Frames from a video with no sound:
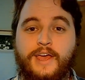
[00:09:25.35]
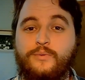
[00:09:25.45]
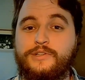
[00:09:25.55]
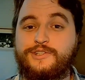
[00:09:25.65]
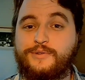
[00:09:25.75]

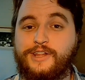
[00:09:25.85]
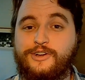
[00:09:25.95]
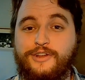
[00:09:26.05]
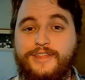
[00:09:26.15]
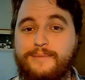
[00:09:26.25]
And once you
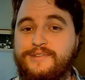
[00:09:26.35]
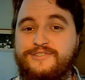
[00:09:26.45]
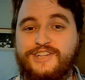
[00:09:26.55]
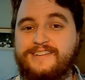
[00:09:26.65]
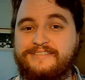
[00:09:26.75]
click on them,
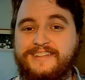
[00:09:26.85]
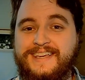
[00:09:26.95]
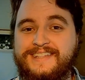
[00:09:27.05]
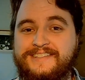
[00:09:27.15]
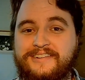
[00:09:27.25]
you generally
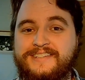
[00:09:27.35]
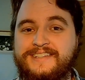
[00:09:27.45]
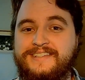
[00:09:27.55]
get sucked